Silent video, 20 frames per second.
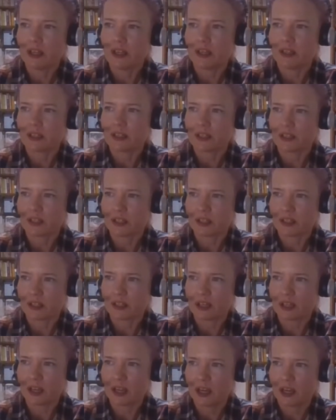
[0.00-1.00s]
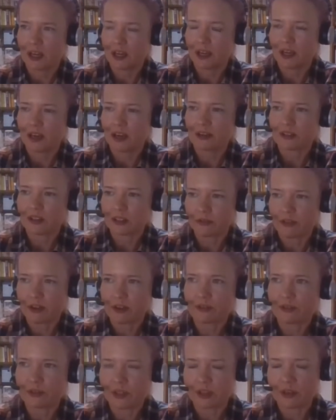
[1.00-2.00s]
it's just uh, I just
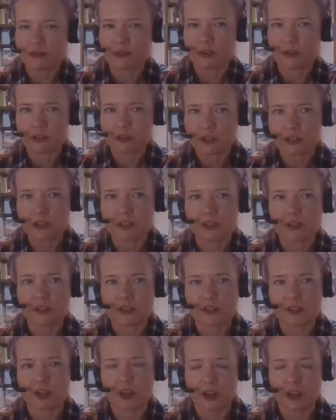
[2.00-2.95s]
felt self conscious.